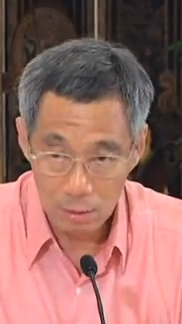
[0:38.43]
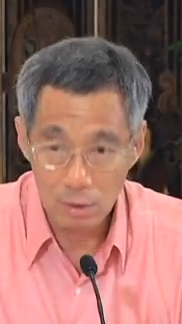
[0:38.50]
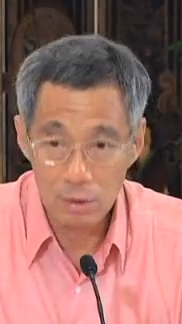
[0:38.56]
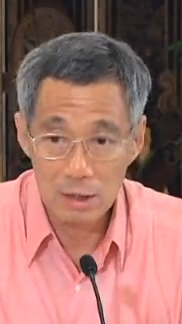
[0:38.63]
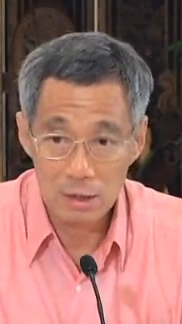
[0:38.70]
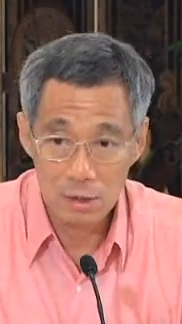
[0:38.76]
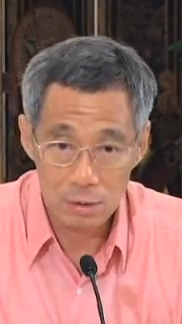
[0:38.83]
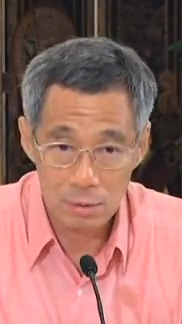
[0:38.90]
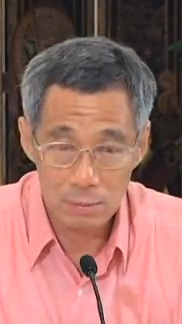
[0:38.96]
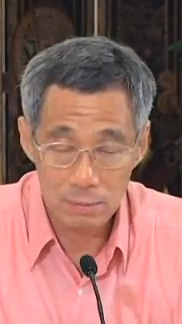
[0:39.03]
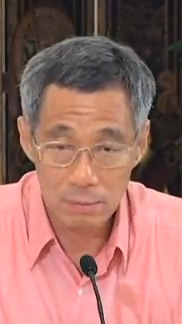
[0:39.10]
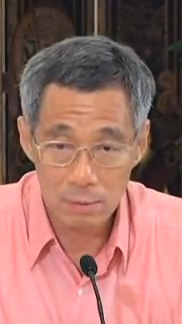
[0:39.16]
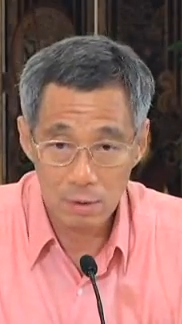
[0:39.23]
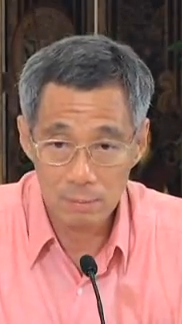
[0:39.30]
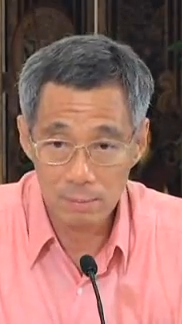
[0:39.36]
not just
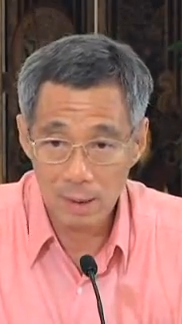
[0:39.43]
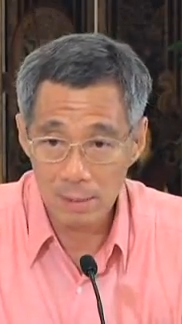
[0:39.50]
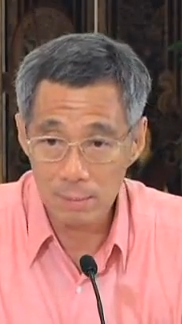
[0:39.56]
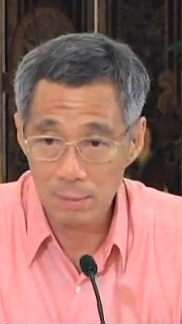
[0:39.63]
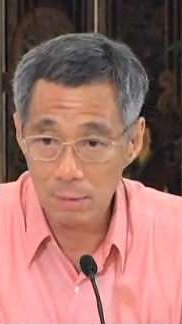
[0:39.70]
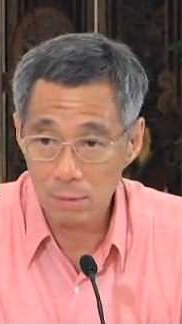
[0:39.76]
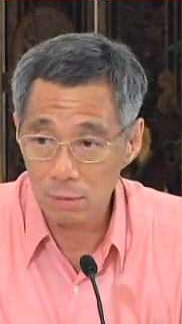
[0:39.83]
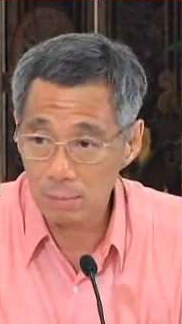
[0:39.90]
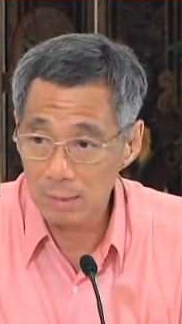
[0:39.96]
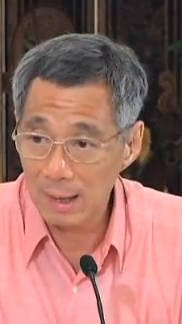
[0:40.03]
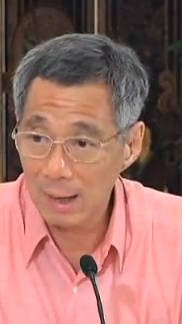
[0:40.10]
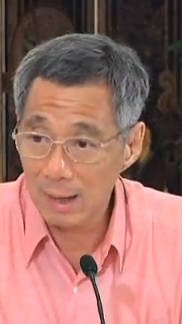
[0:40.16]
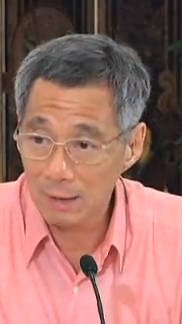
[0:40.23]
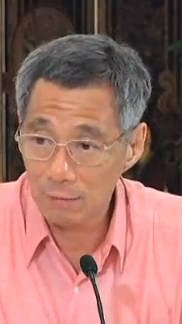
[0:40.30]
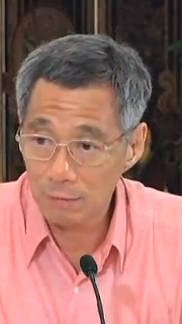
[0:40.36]
on my own
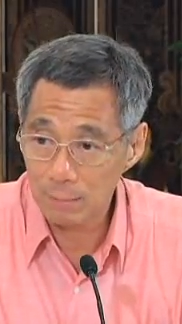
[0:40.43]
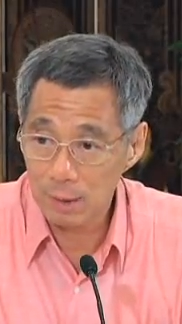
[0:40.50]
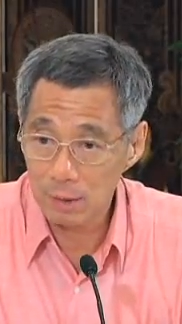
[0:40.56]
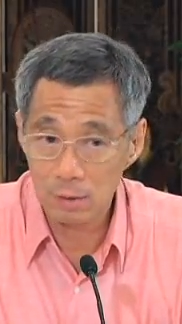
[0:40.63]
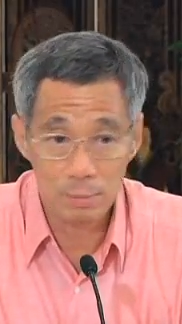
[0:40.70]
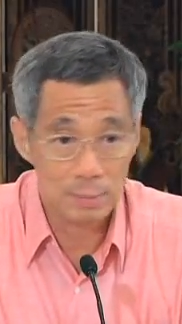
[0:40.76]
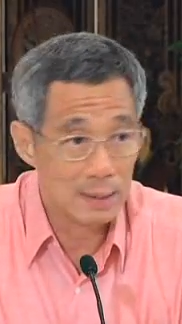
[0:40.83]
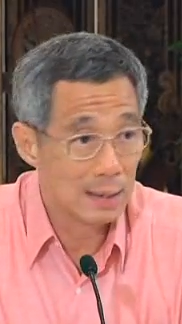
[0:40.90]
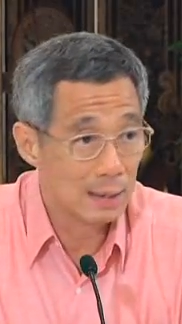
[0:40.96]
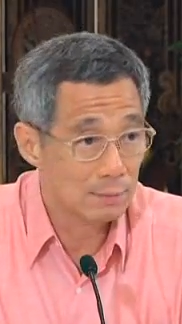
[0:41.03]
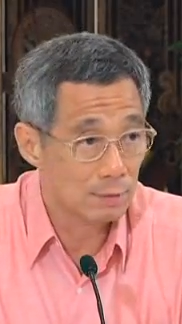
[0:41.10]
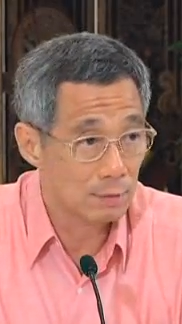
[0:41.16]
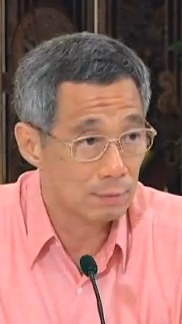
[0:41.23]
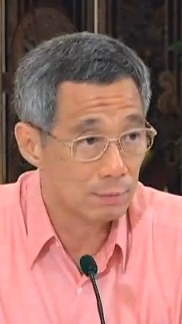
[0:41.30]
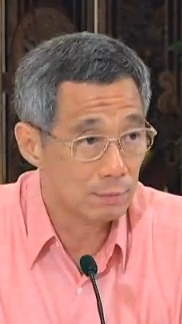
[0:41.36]
behalf, but on
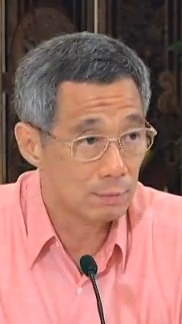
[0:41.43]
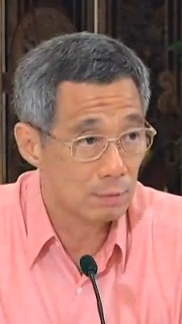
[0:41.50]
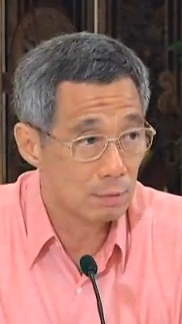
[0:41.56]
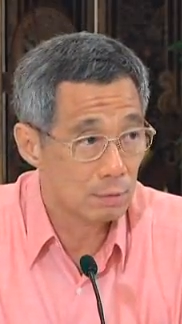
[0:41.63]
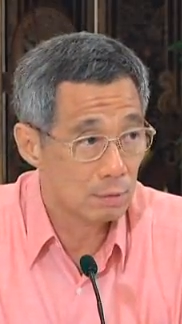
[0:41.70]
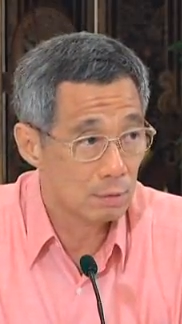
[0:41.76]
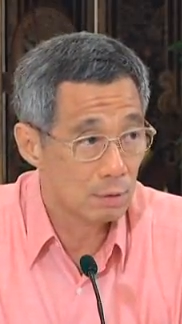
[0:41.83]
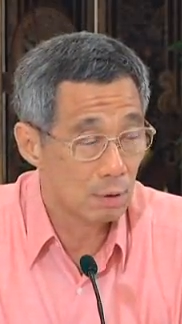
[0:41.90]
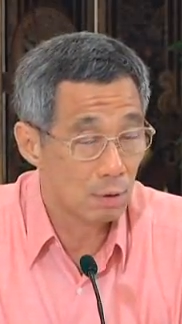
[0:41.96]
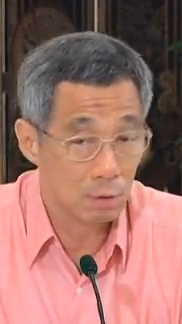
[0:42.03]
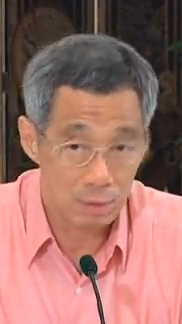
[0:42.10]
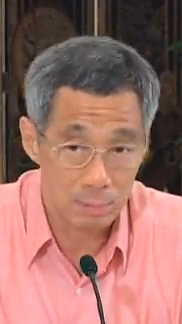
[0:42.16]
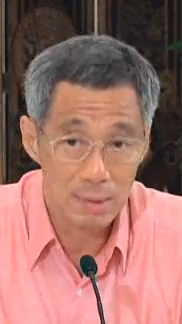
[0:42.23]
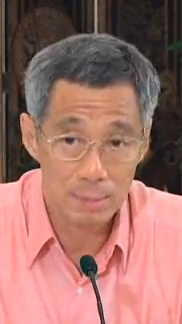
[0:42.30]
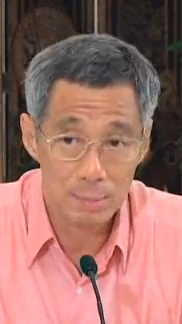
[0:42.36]
behalf of
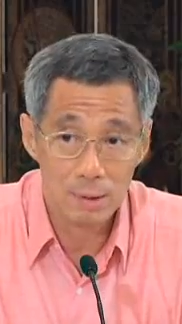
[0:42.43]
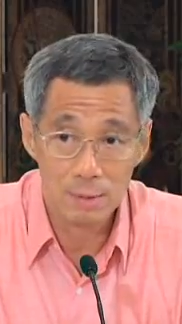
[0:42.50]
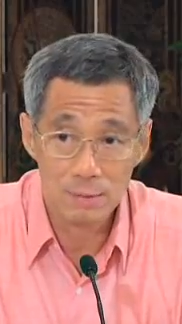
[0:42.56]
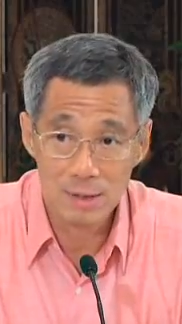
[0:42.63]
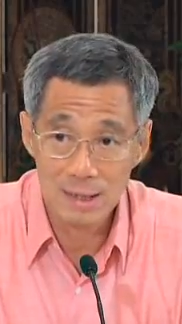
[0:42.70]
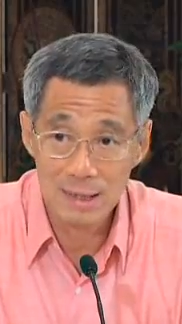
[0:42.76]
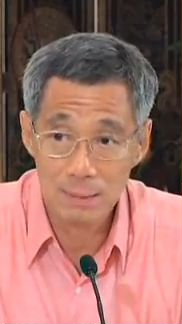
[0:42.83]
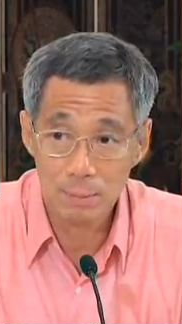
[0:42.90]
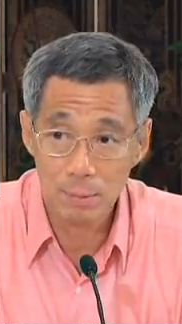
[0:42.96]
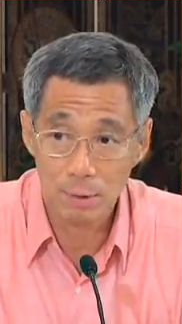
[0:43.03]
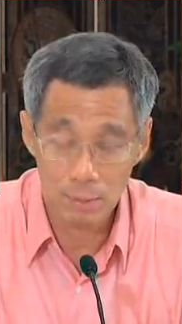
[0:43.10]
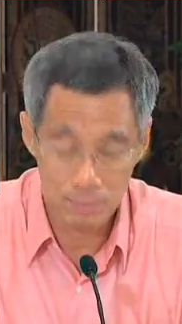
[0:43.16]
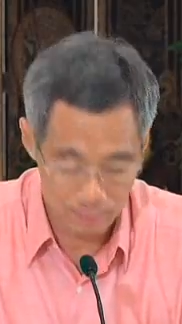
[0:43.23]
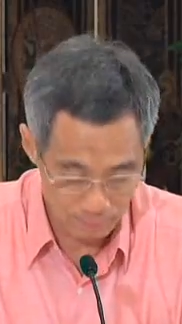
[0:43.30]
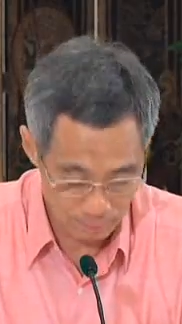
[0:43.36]
all the people of
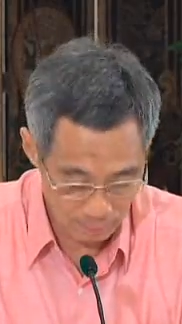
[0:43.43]
Singapore.